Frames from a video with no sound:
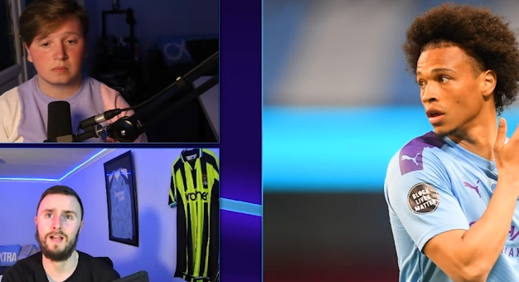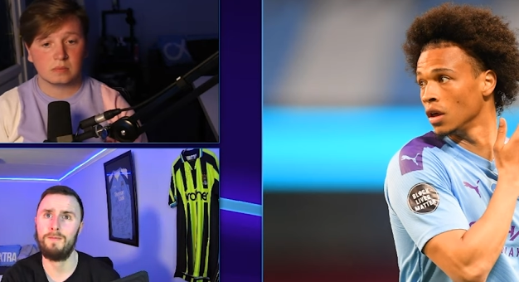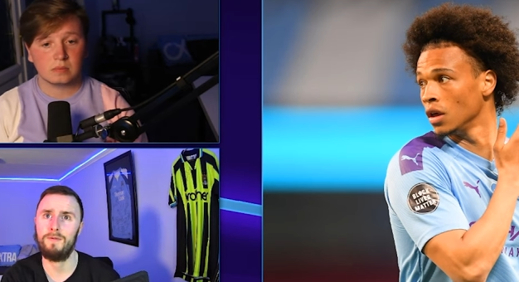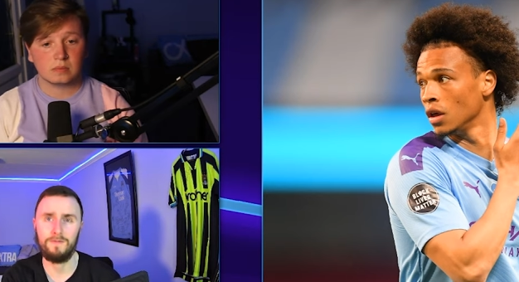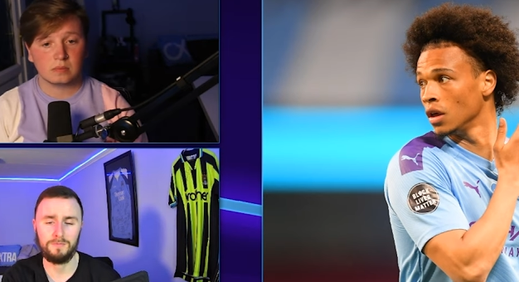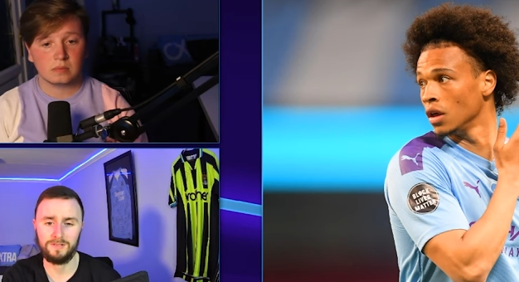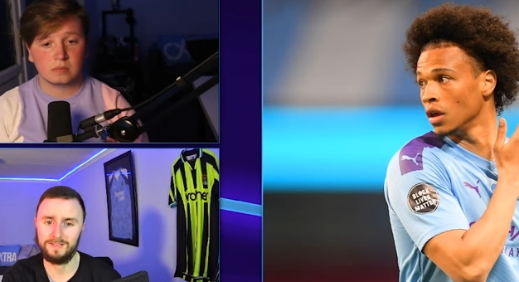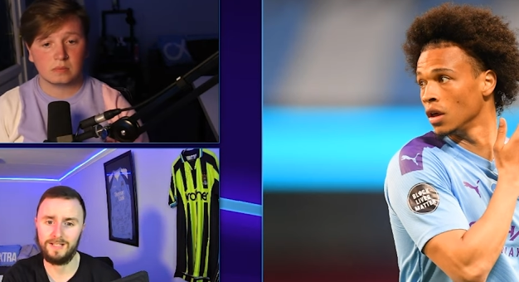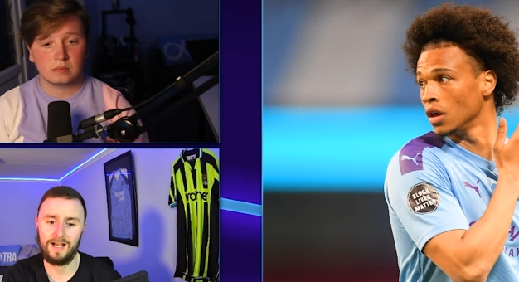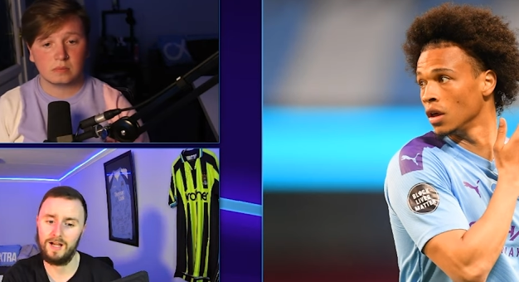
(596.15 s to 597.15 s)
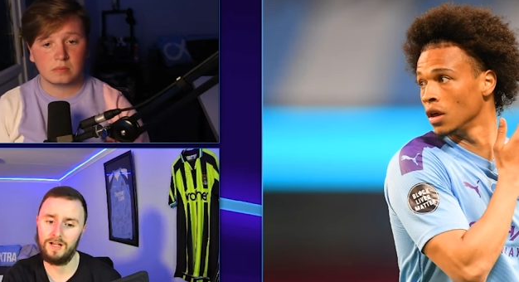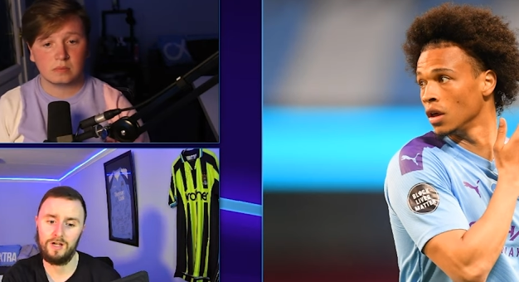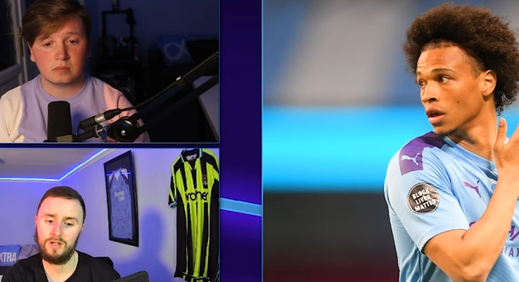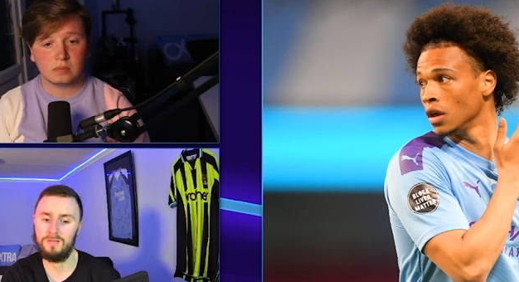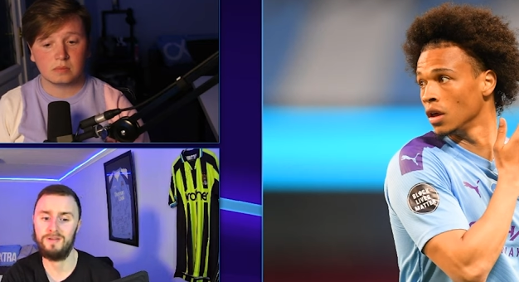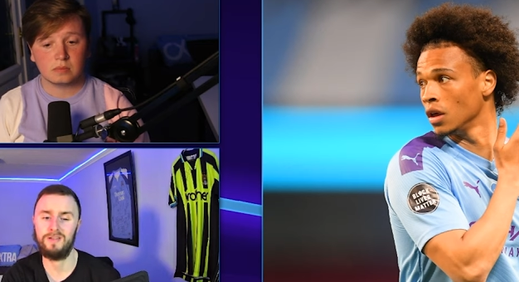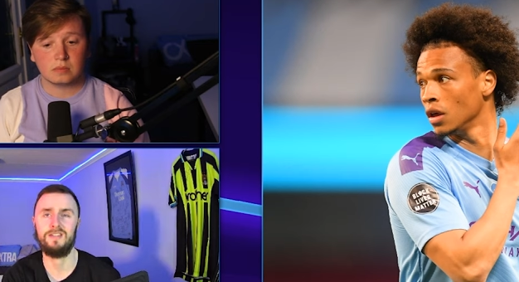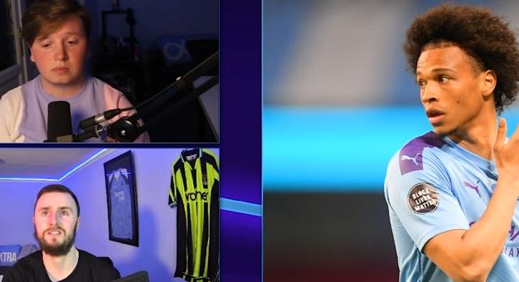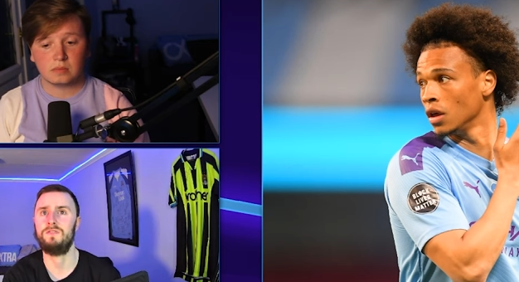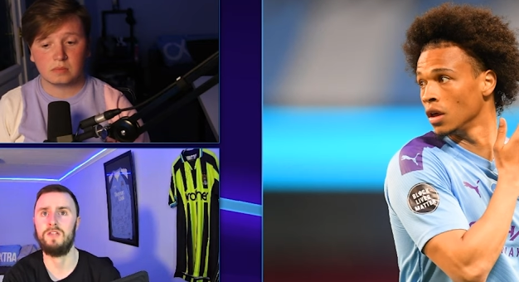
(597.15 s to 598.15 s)
Speaker 1: Are you happy for him to start the
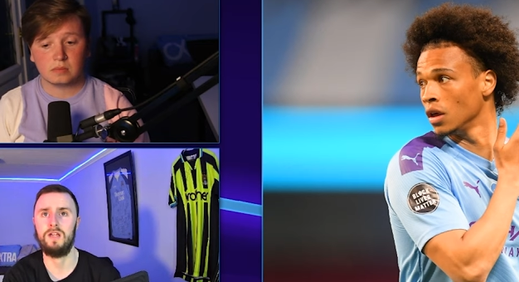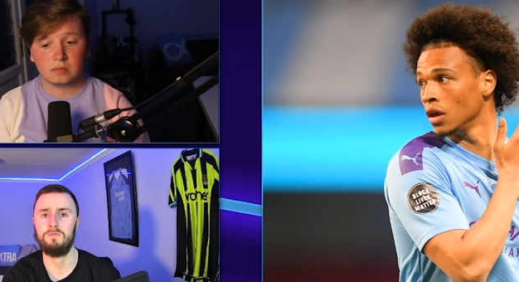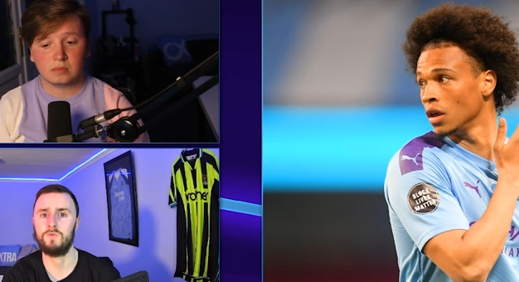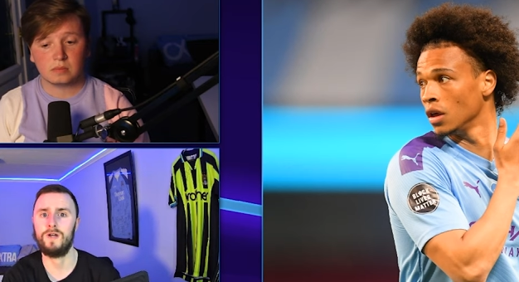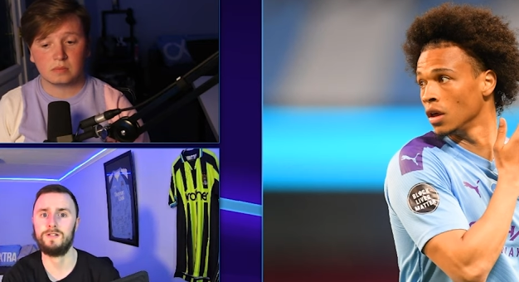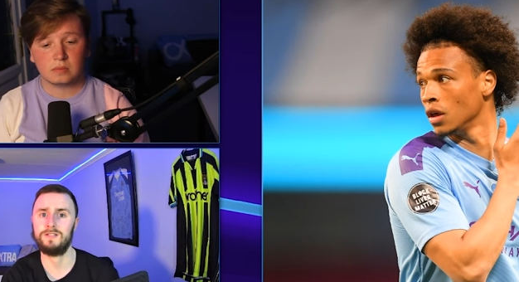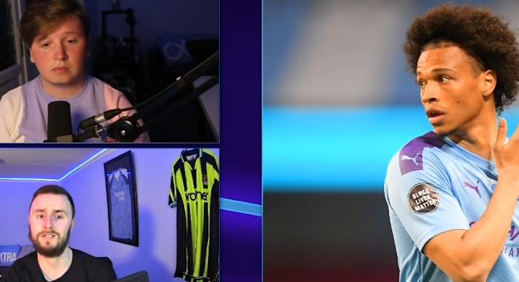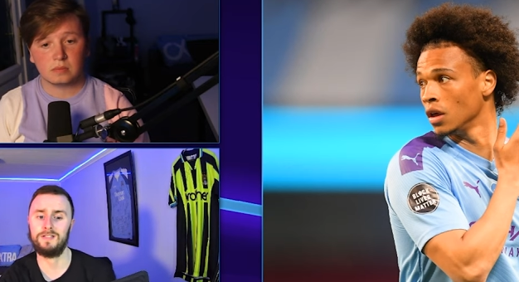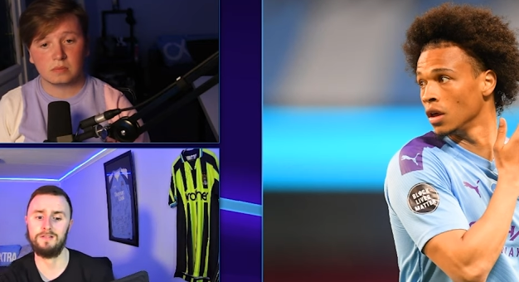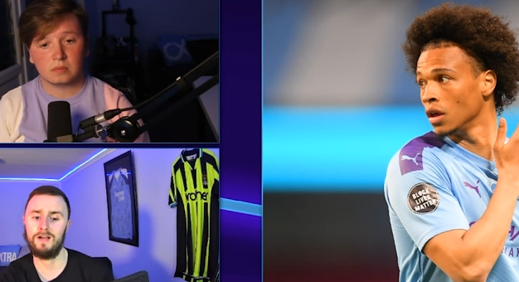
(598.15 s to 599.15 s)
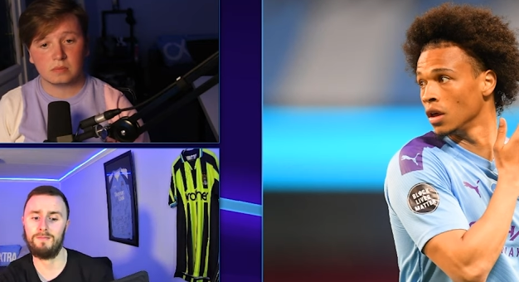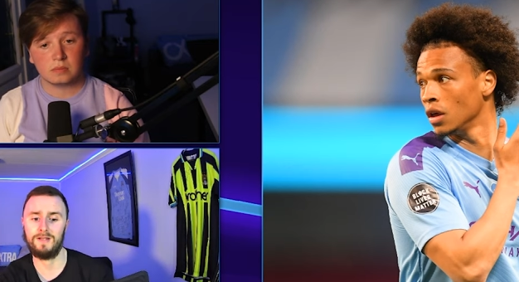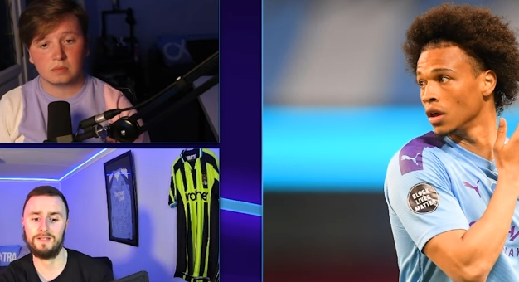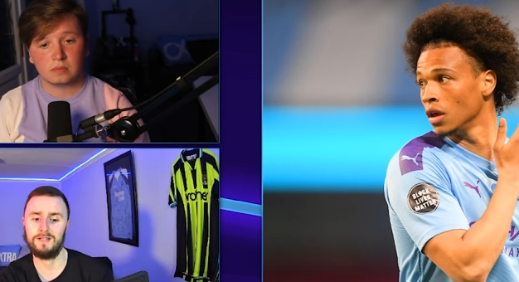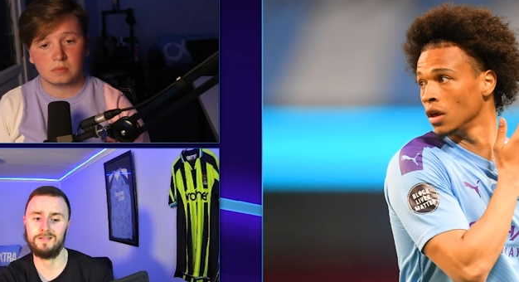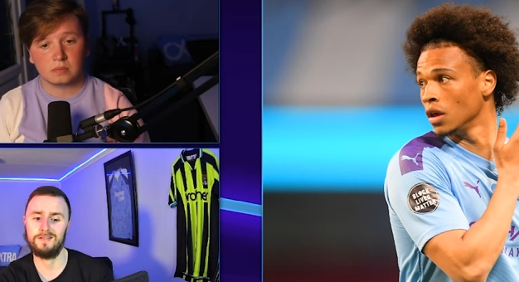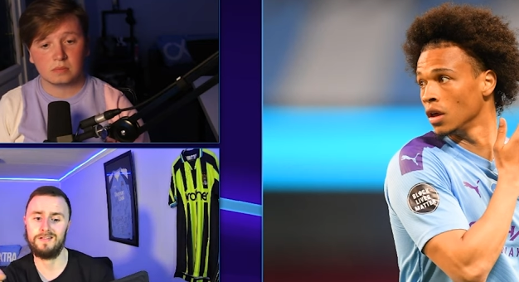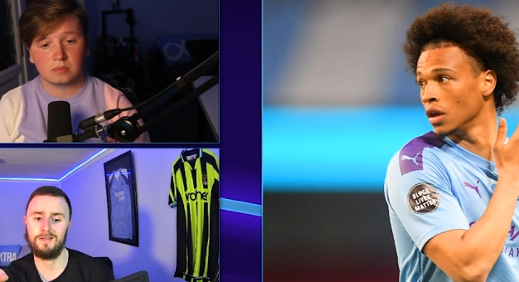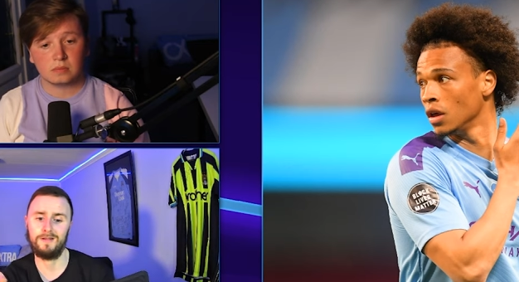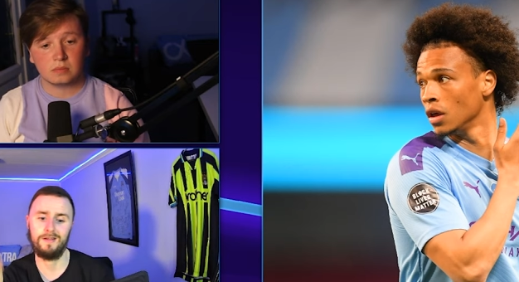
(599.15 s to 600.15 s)
biggest of games whilst he's still a Manchester
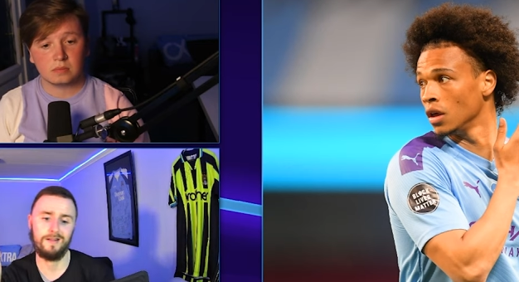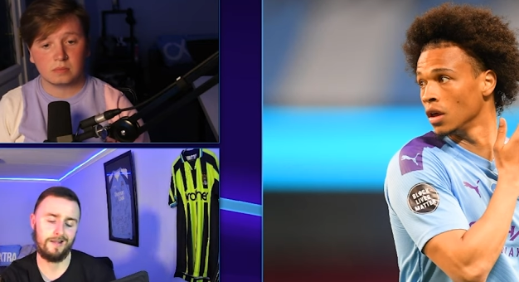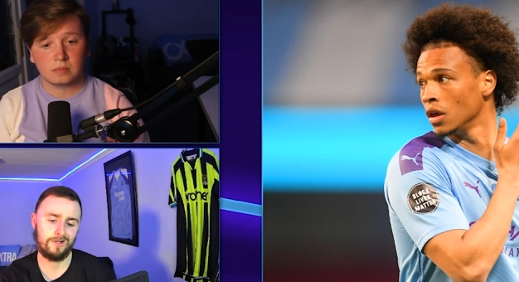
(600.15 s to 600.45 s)
City player?